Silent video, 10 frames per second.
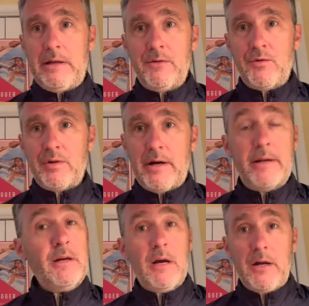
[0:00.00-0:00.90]

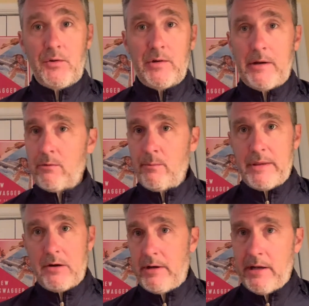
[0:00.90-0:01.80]
Inside, a stateroom
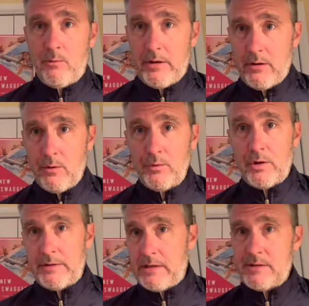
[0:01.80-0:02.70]
without any windows
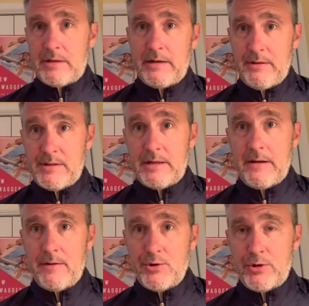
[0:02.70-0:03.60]
on the inside
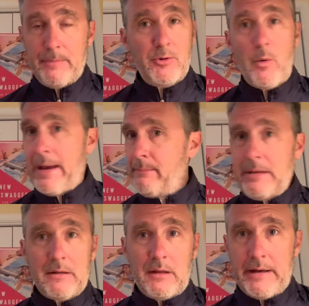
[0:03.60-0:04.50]
of the ship, no
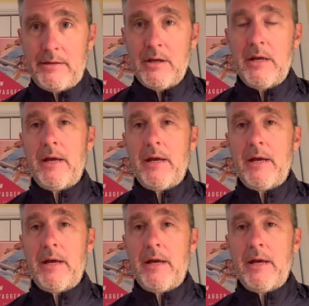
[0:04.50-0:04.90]
ambient light.